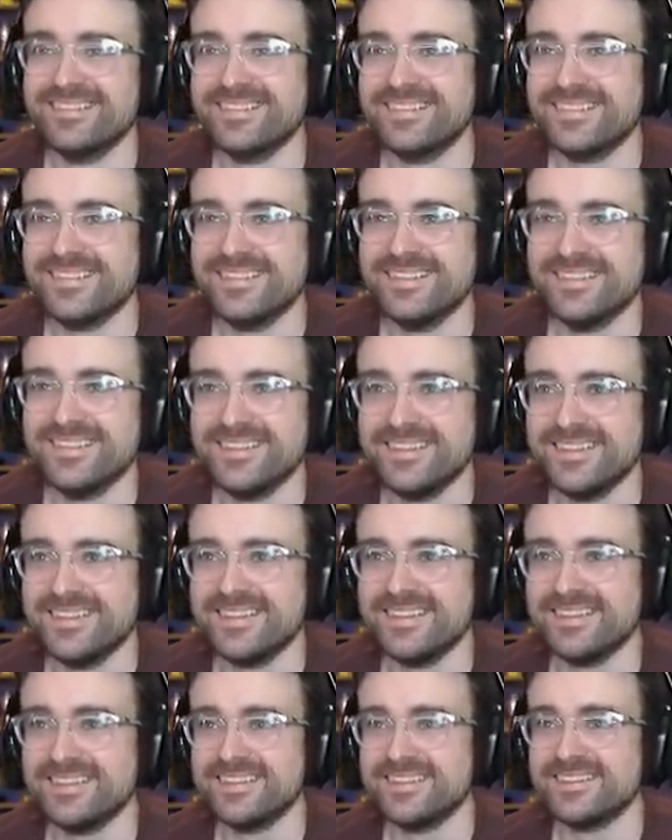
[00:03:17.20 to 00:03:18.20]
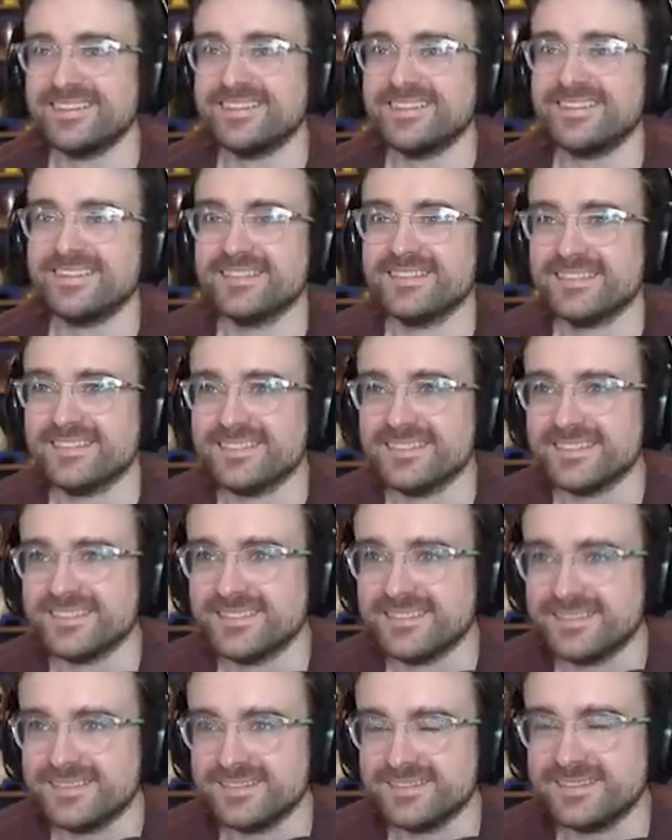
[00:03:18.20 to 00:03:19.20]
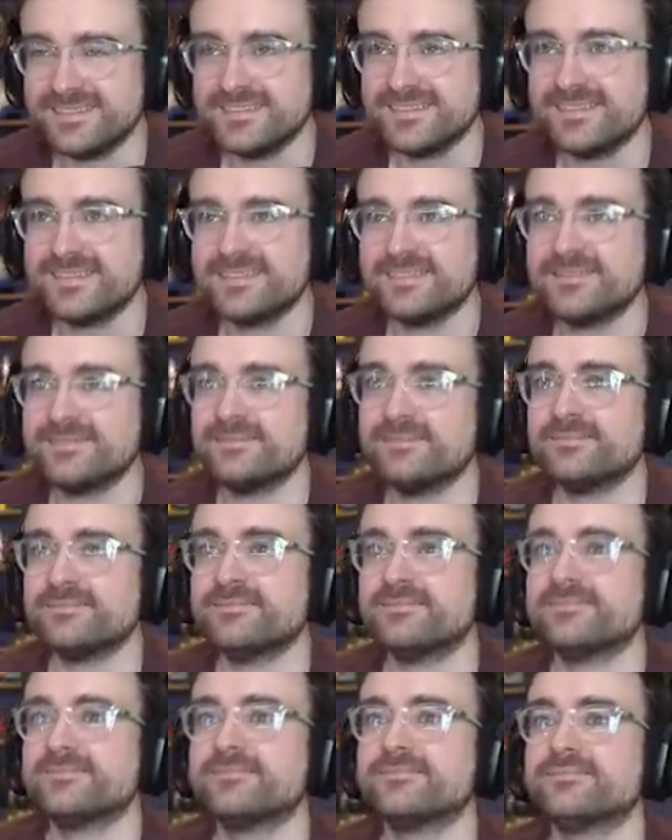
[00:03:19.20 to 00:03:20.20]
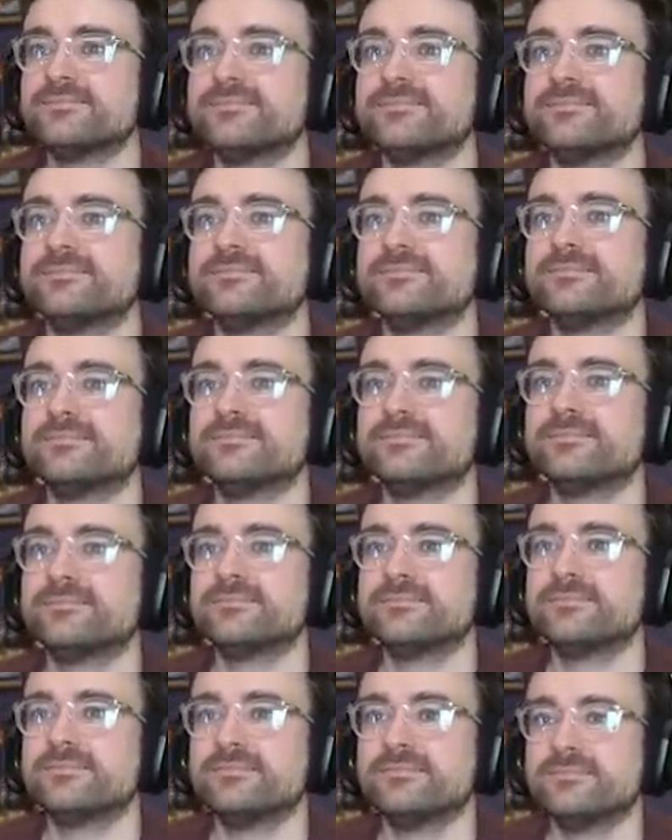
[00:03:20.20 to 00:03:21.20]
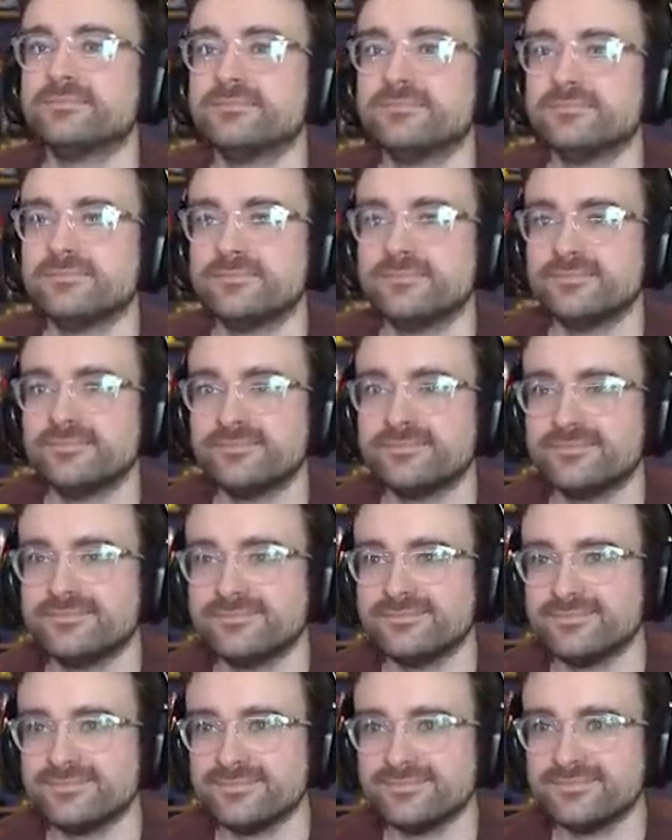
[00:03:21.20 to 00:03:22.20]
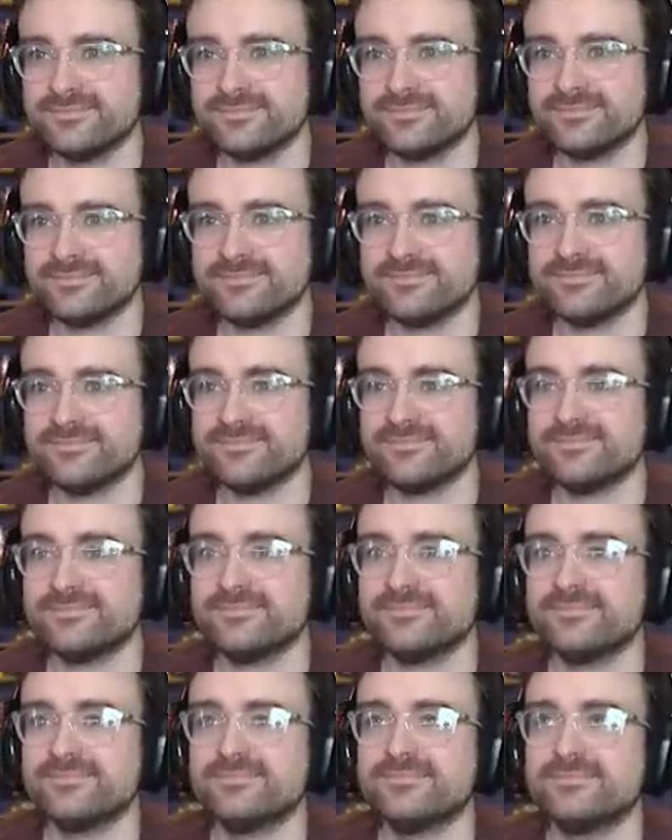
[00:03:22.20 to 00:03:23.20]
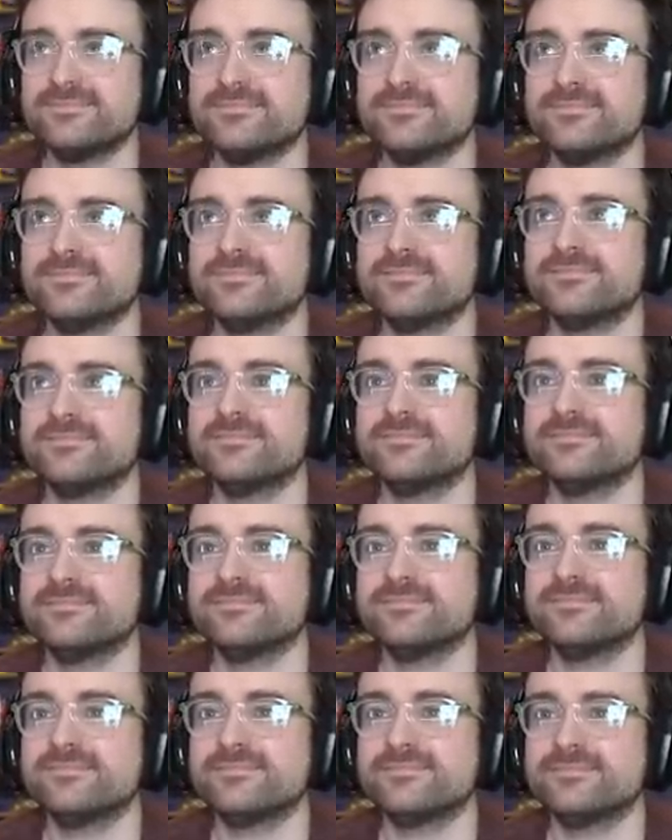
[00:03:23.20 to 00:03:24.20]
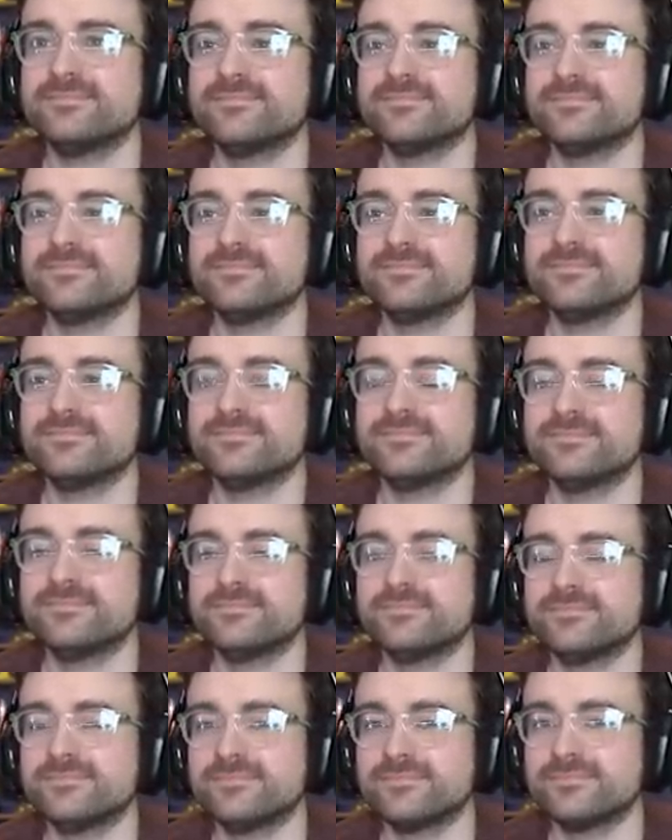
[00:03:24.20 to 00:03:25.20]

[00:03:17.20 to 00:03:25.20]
(silent)